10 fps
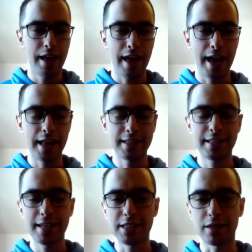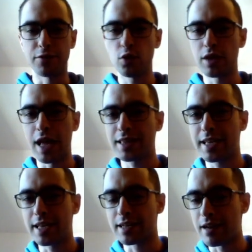And it has a few
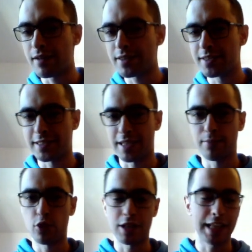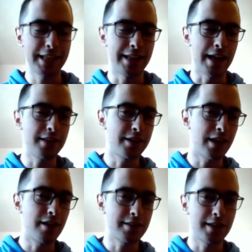likely characters that are more likely than
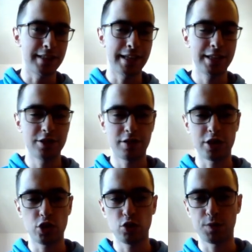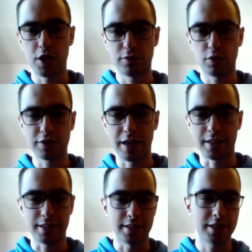other characters, and it's gonna choose one of those
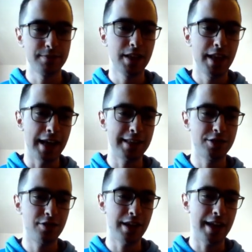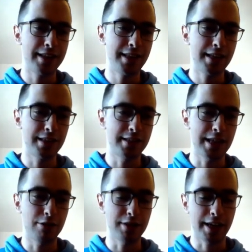characters. And it's gonna, at the end,
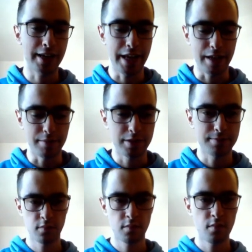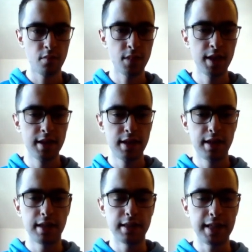sound like a name.
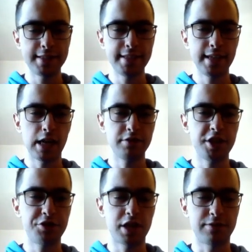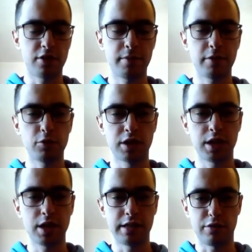Let's see how this transformer
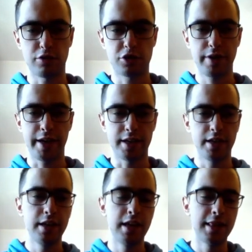would learn or train.